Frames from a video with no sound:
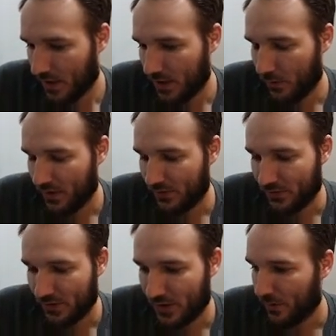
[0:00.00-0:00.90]

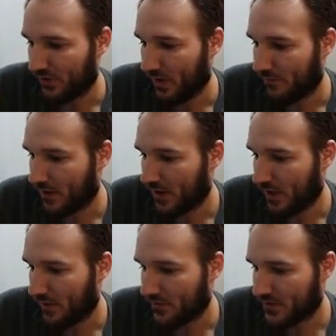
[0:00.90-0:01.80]
anyways, anyways, I feel like
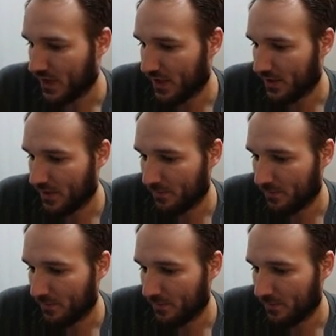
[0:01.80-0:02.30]
I've said